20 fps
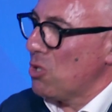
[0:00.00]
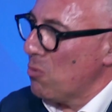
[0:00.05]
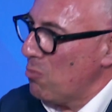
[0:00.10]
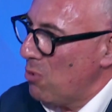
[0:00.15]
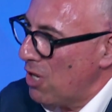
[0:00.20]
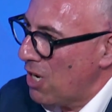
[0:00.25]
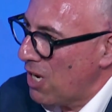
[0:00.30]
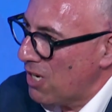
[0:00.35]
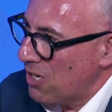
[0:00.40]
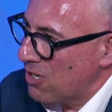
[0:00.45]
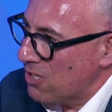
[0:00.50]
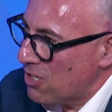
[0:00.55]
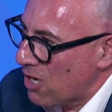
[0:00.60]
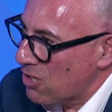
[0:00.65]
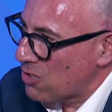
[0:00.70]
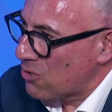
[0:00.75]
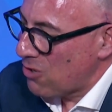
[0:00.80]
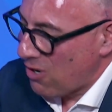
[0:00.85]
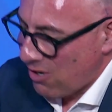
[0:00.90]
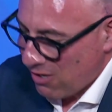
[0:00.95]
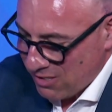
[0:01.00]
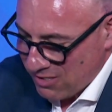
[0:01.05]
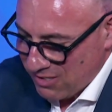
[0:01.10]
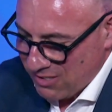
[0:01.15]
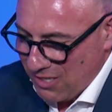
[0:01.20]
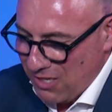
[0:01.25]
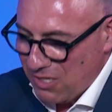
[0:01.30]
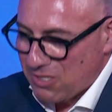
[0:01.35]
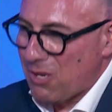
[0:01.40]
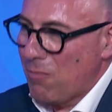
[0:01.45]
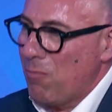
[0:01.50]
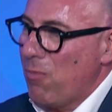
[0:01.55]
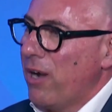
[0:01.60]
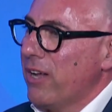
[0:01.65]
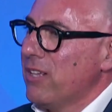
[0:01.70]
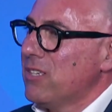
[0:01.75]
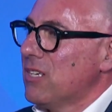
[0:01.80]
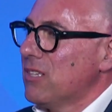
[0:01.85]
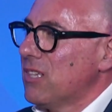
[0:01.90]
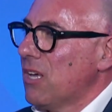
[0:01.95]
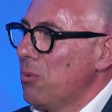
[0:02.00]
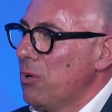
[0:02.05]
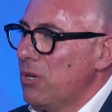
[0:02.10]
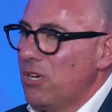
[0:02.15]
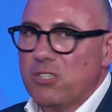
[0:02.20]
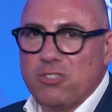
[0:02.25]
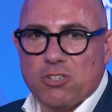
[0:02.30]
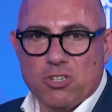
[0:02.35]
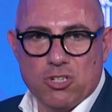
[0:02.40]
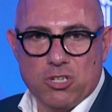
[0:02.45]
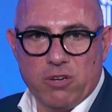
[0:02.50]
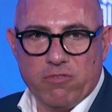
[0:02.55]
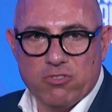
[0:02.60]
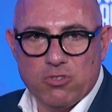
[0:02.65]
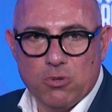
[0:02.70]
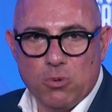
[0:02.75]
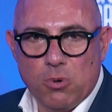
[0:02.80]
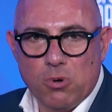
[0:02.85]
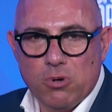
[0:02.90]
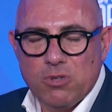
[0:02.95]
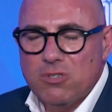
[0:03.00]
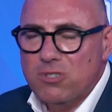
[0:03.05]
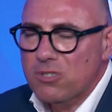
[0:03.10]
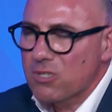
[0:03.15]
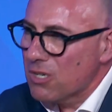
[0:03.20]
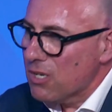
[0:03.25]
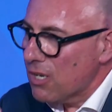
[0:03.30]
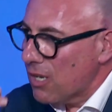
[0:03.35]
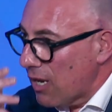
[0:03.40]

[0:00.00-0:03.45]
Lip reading: being an industrialist. And it's a mindset that we need to shift towards,